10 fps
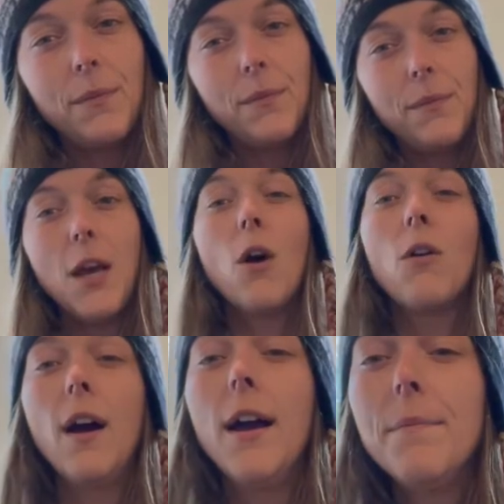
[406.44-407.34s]
yeah, all
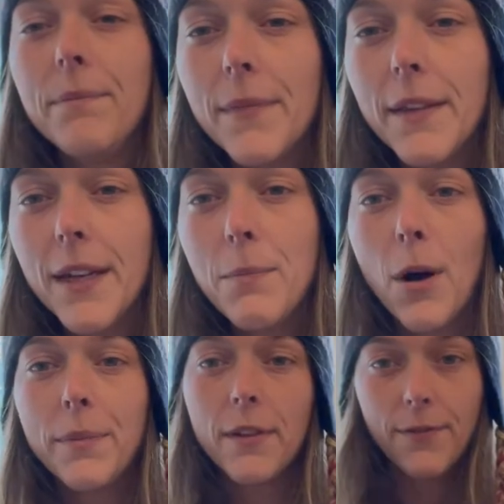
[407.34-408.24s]
right. And then he
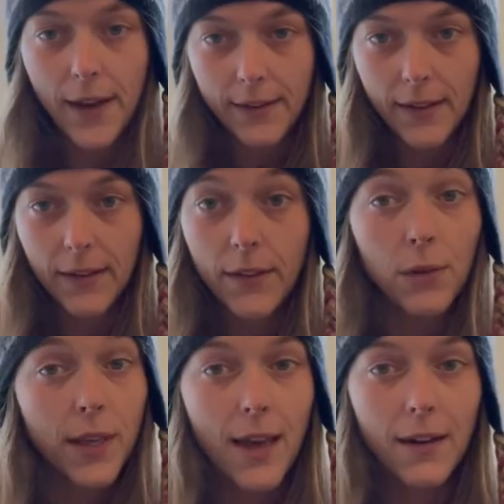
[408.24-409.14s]
pops his face in. So
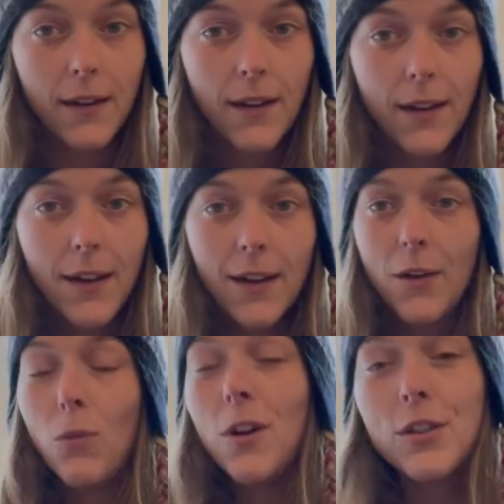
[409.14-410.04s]
again,
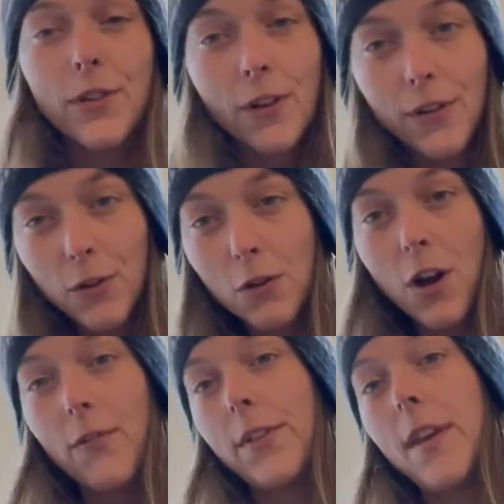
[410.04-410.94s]
watch for those little
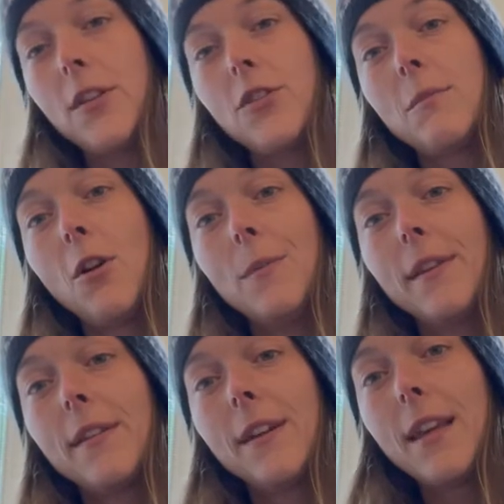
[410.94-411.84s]
conversation
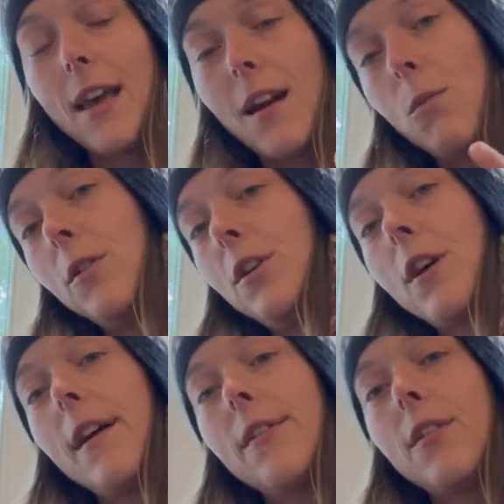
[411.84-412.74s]
moments. And again, I want you
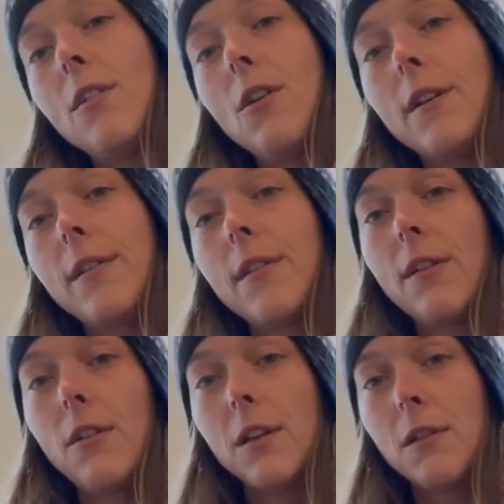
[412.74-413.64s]
guys to not
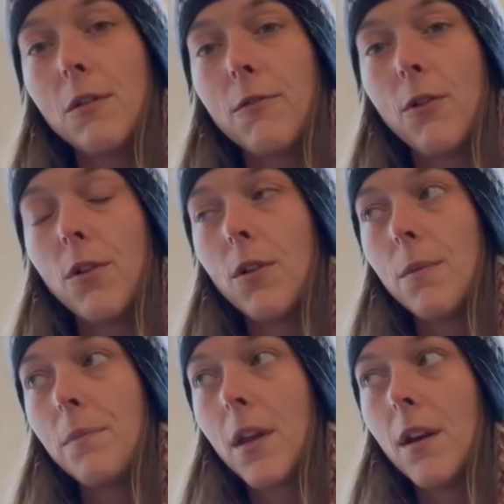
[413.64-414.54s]
necessarily look for
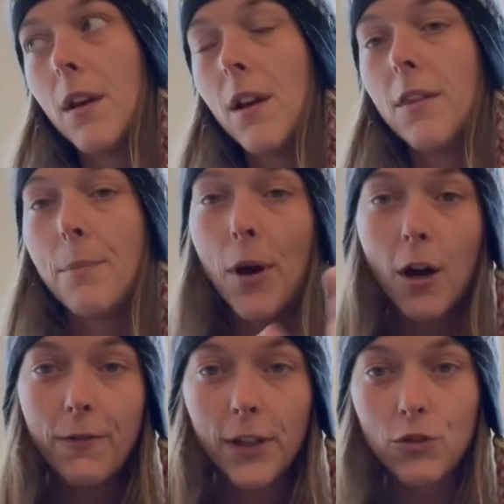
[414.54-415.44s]
the
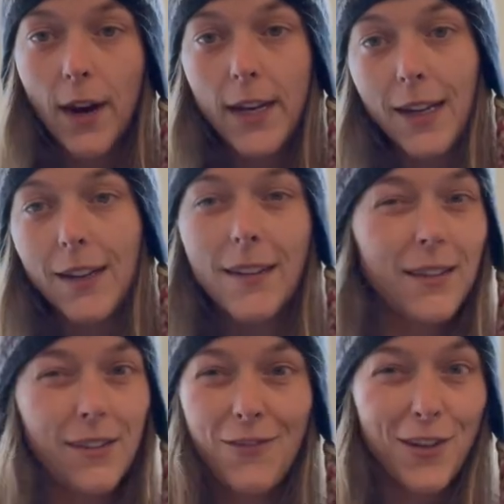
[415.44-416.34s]
perfect training, because
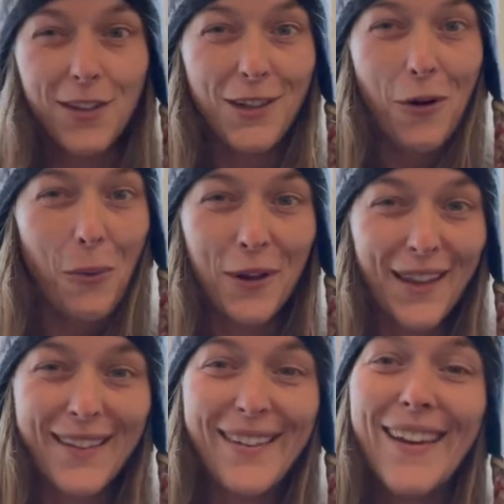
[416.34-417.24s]
that's really not what
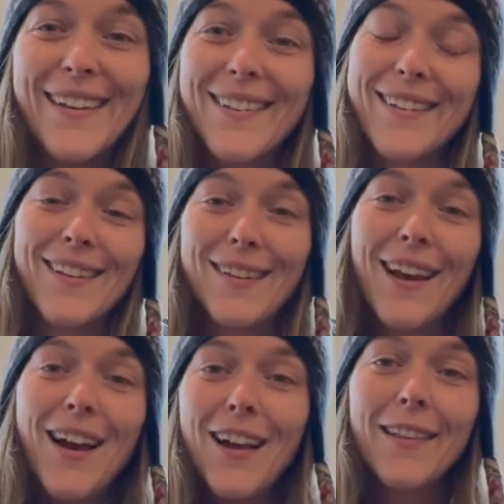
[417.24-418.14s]
this is. This is
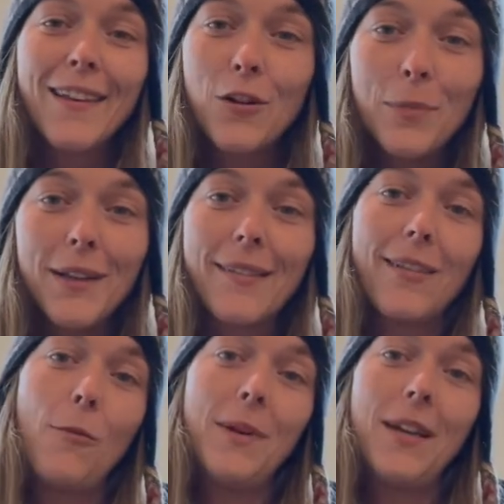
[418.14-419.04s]
a little bit
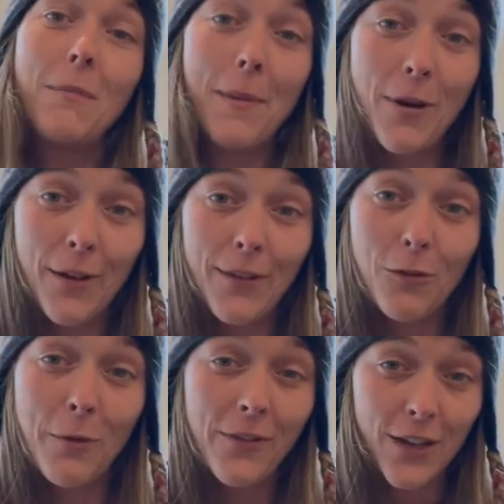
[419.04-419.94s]
sloppy in my personal
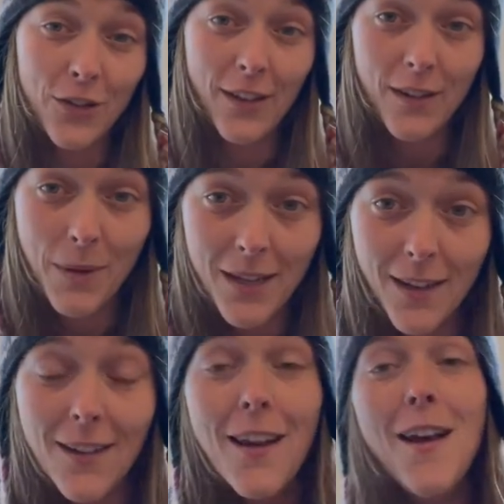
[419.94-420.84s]
perfectionist
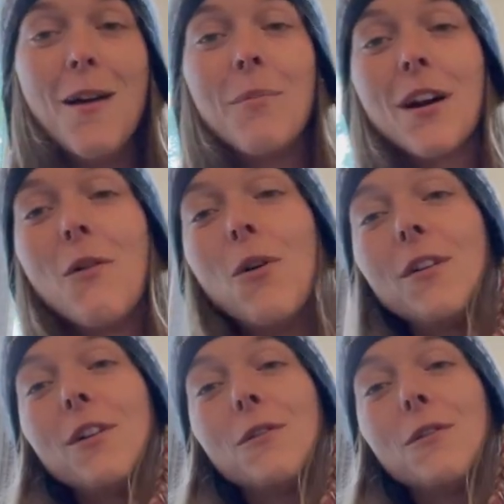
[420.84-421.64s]
opinion, but I want you to